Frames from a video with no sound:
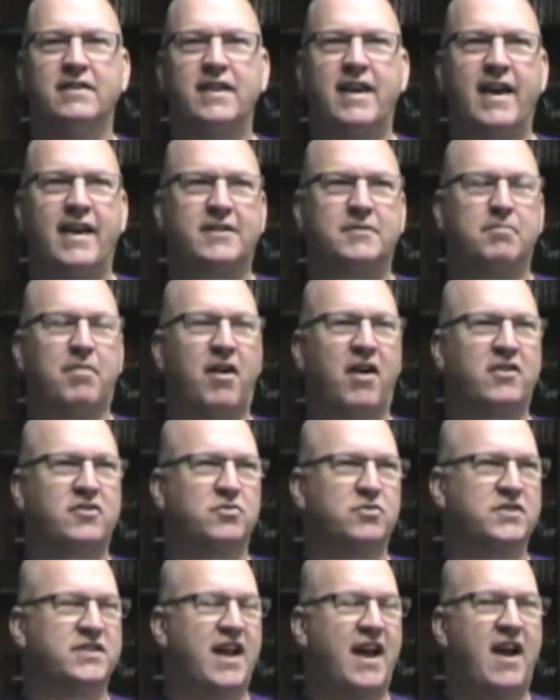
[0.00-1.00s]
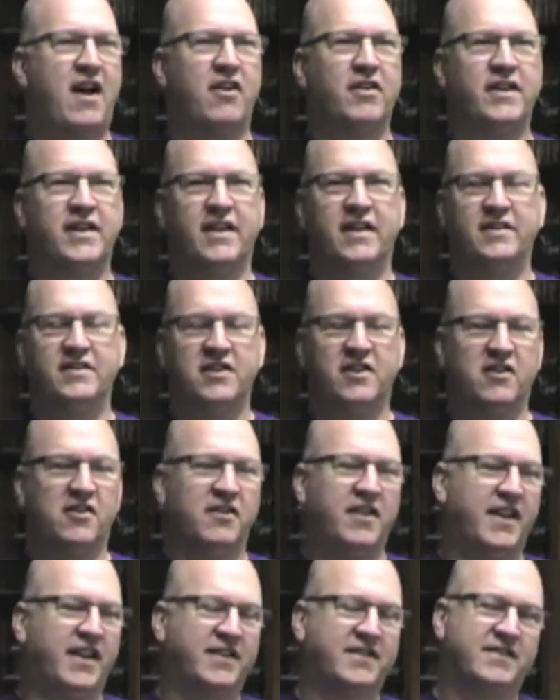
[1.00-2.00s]
Xbox was out, and you know
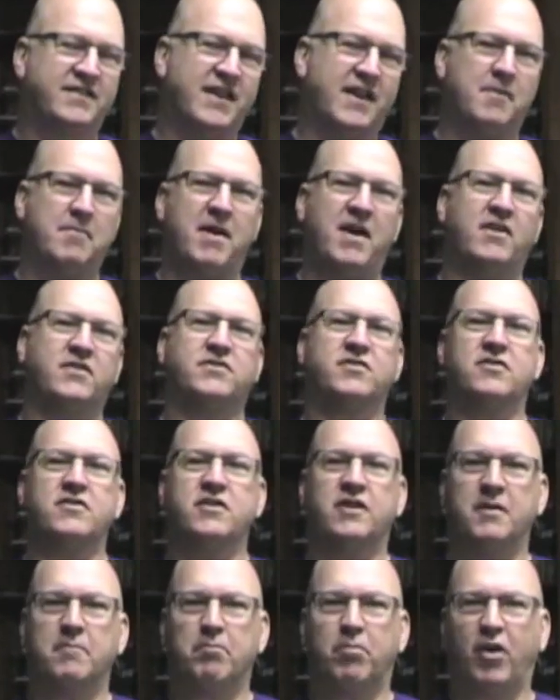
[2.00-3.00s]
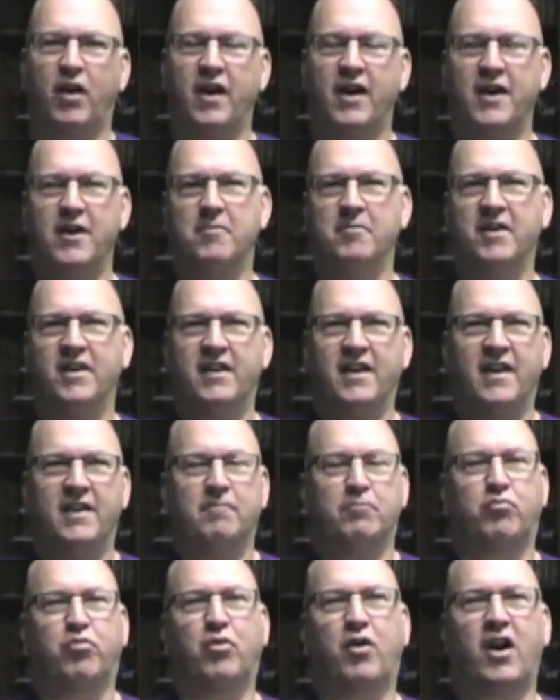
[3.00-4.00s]
they set them out so you can play them. And,
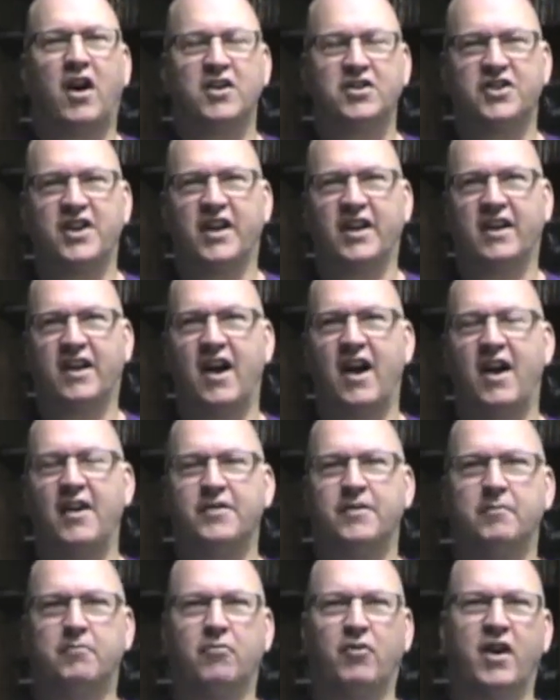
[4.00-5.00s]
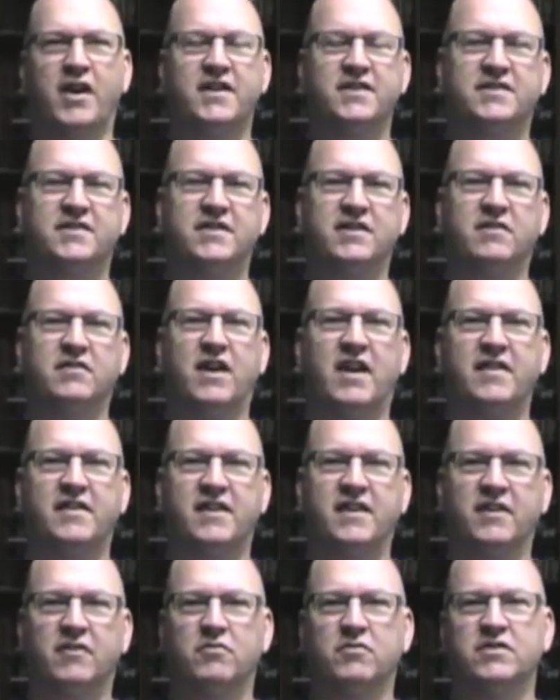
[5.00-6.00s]
and Project Gotham Racing, I
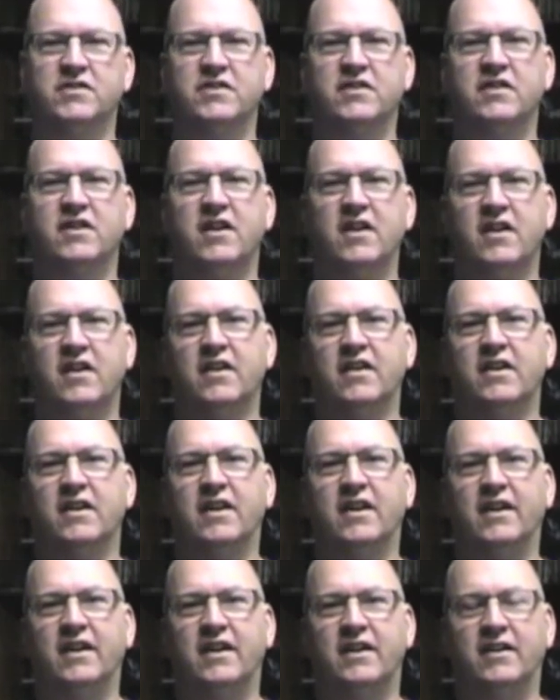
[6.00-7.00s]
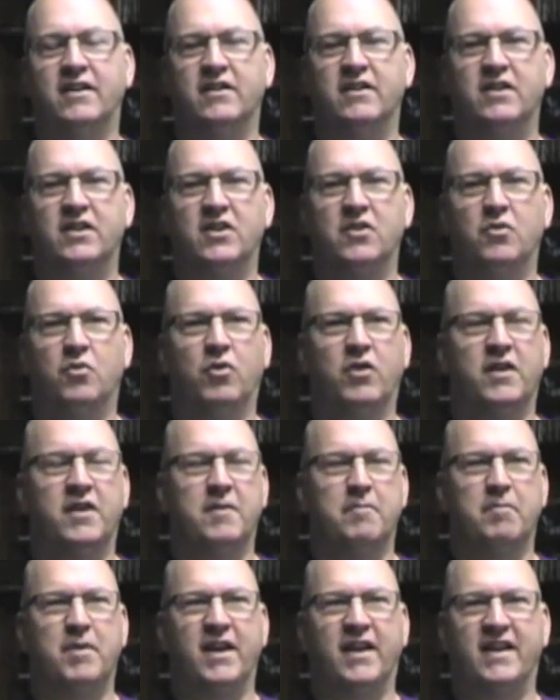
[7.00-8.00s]
think, was a, uh, one of the
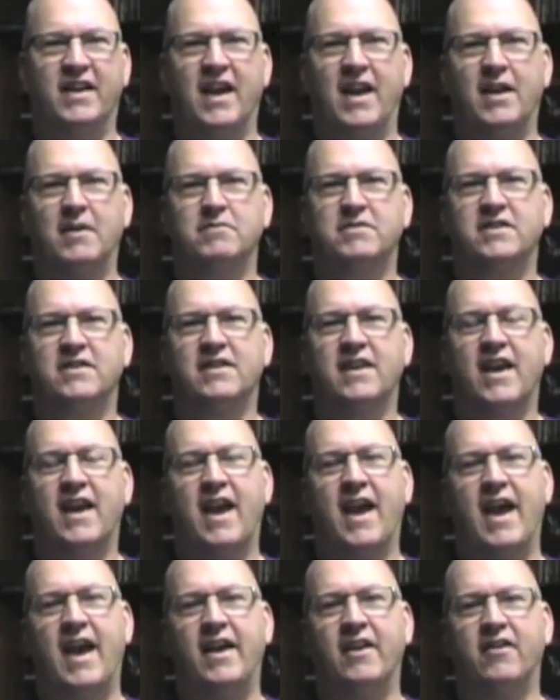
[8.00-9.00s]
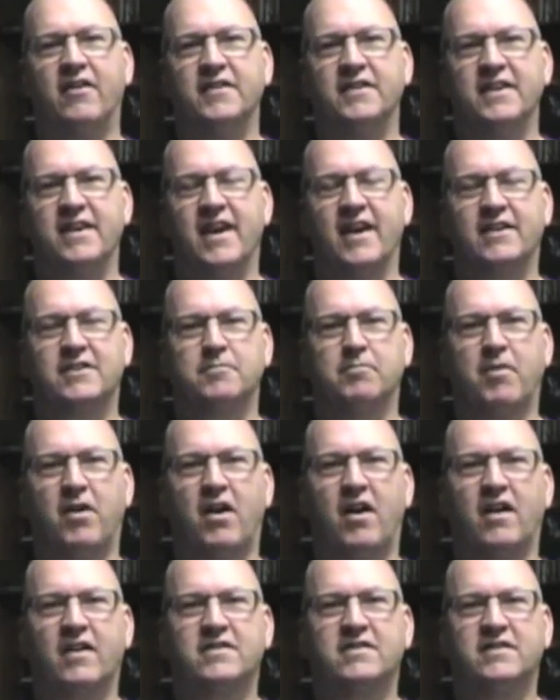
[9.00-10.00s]
big games that they had on the
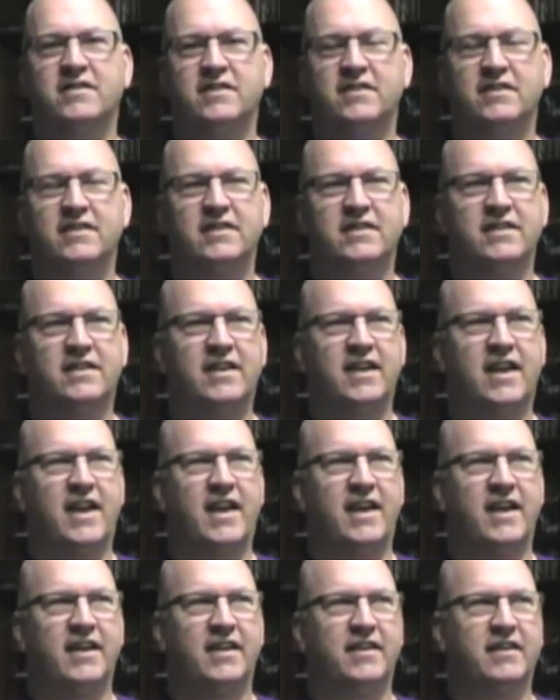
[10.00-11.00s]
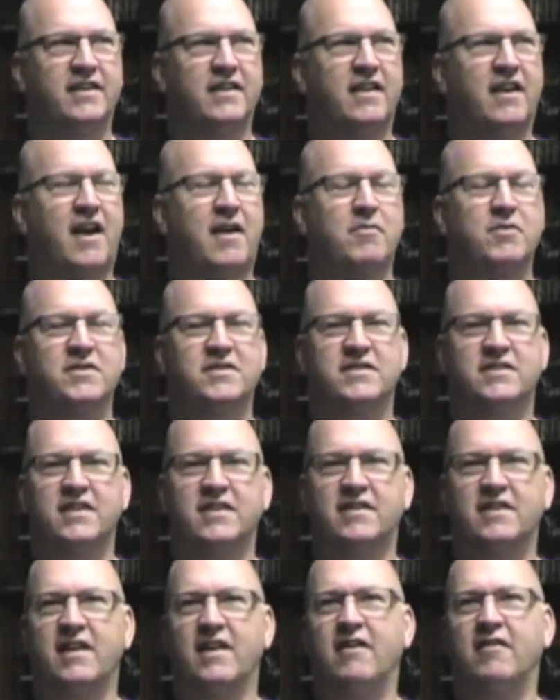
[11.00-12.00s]
Xbox. And I would
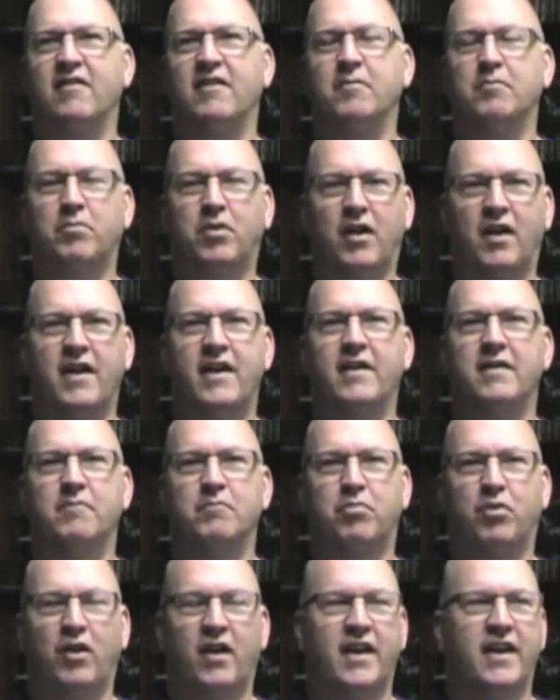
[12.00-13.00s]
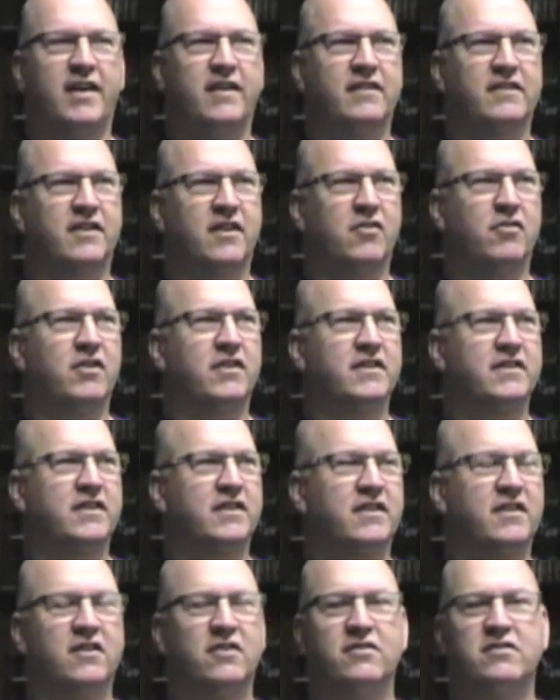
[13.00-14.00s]
sit there and play it and play it and going, you
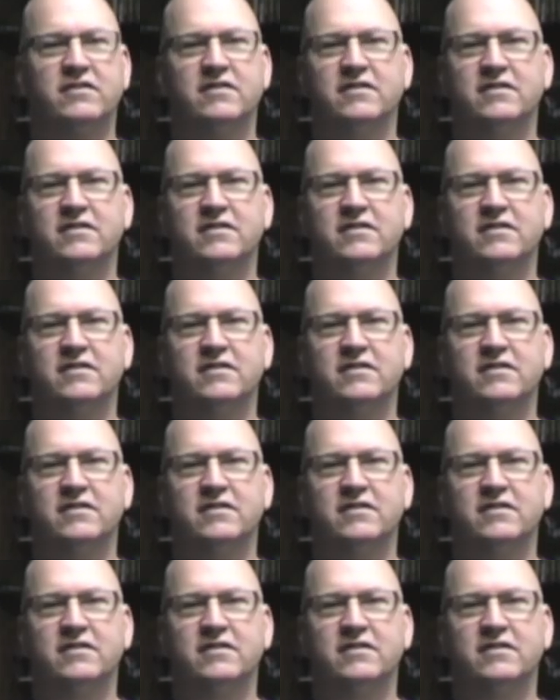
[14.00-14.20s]
know,